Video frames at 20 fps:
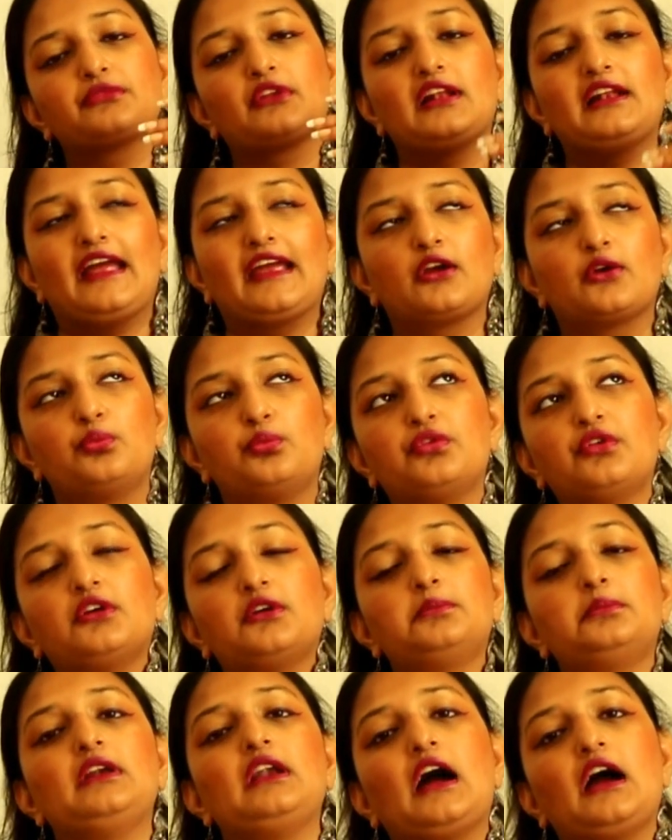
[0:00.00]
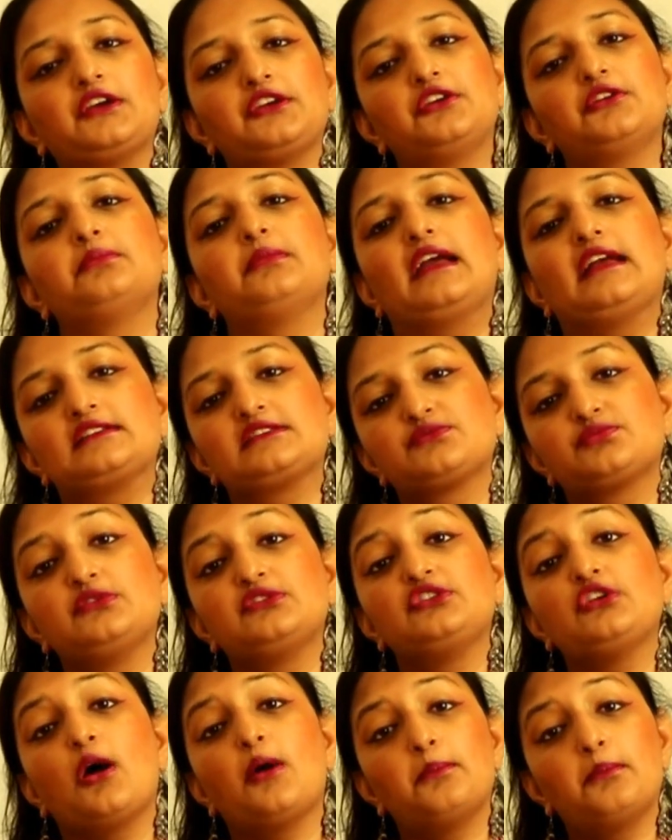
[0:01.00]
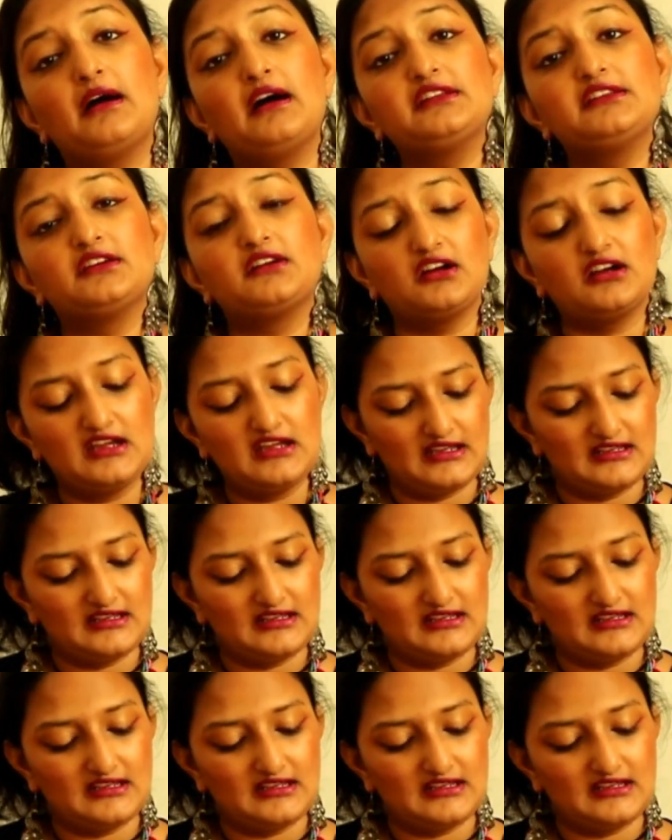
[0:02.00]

like verbal arguments with your mother.